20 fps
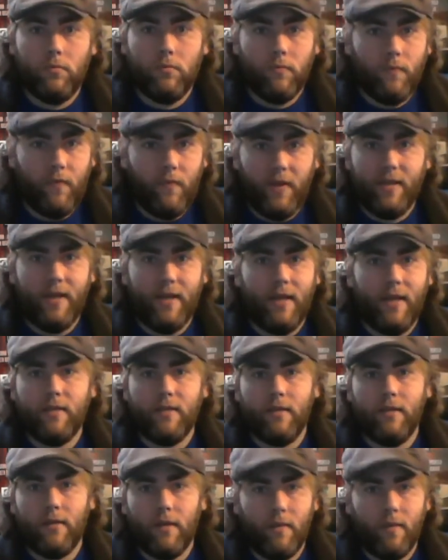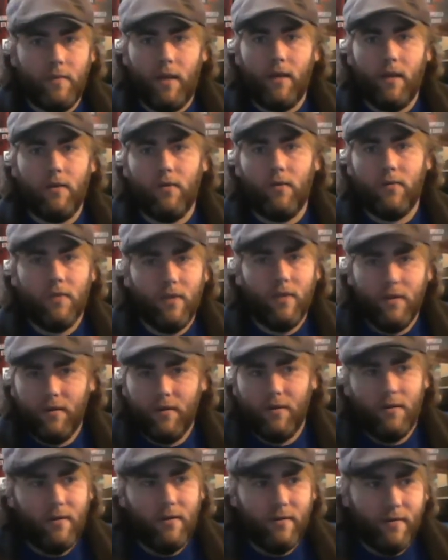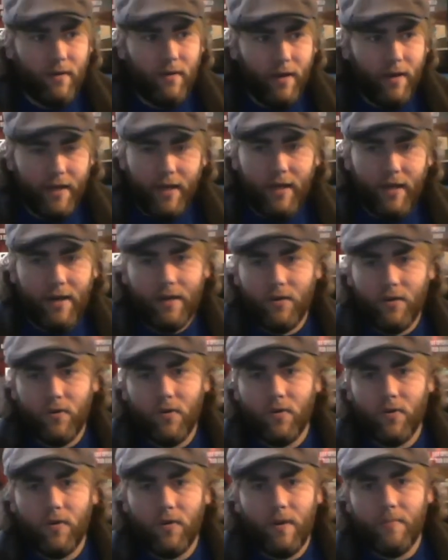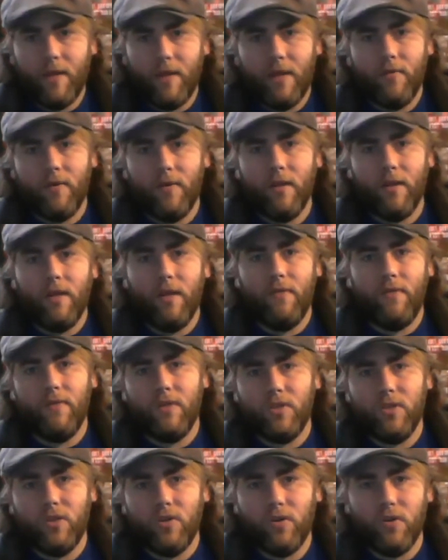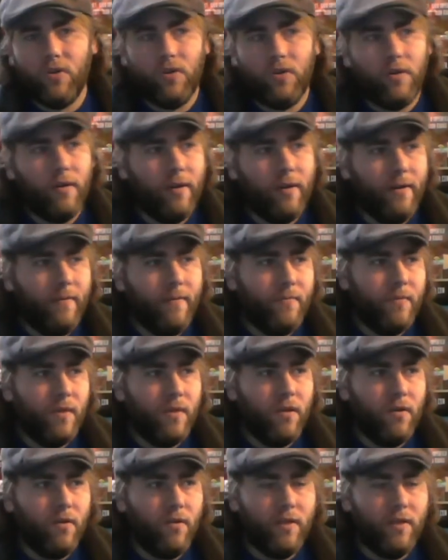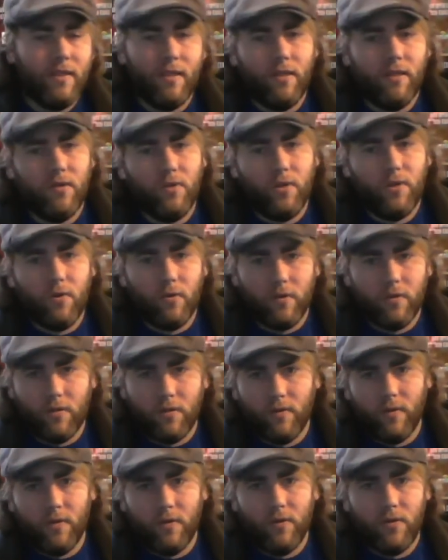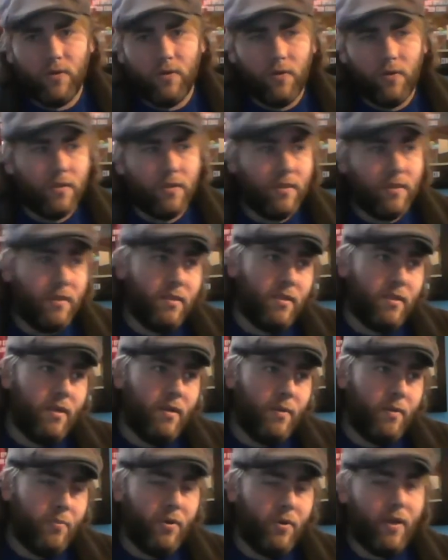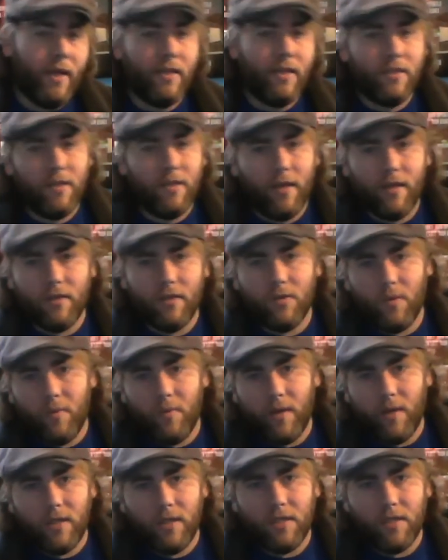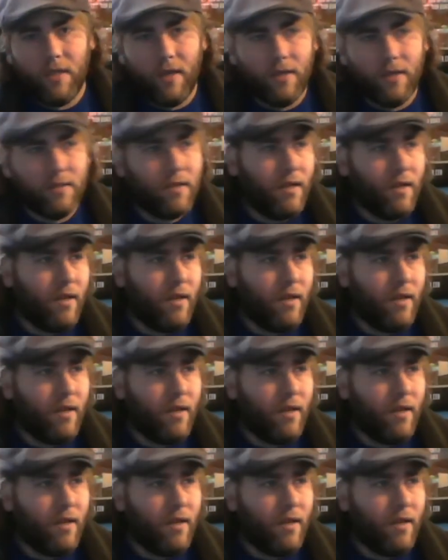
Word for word: fantastic i mean i don't again i don't know i'm not really even sure you know they said do shorts so i do shorts they say put hashtags so i put hashtags